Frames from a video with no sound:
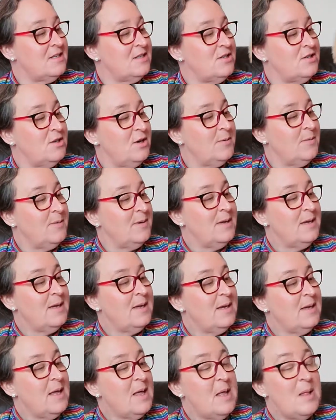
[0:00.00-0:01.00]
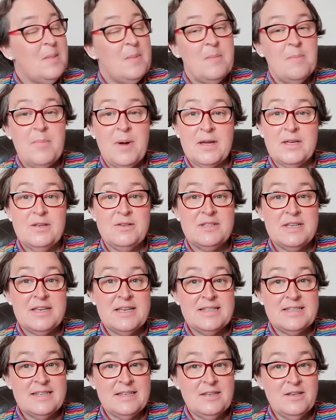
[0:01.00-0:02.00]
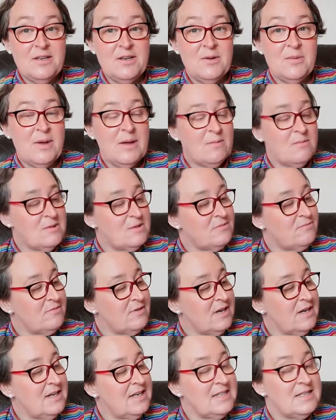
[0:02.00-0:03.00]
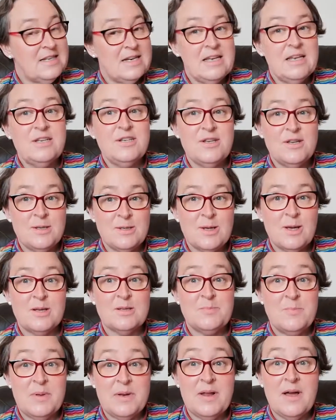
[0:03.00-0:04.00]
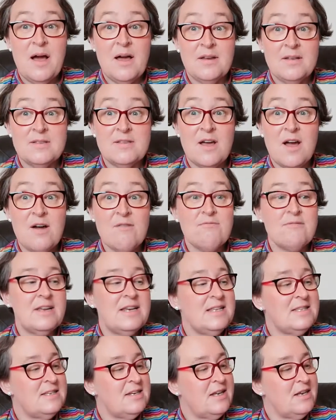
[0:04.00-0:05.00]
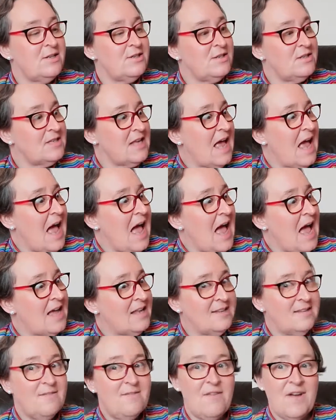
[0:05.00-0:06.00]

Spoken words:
did you? But you did, didn't you? It was really delicious because bananas are really delicious and